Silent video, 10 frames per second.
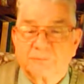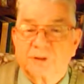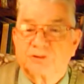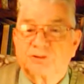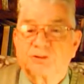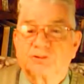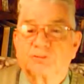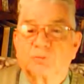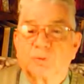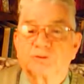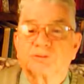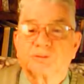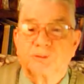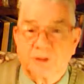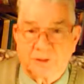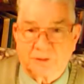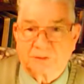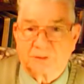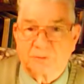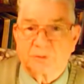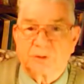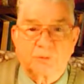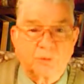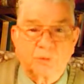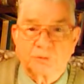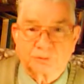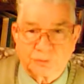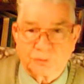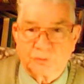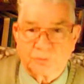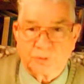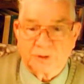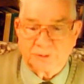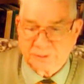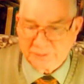But Jesus wasn't there when they rolled the stone away.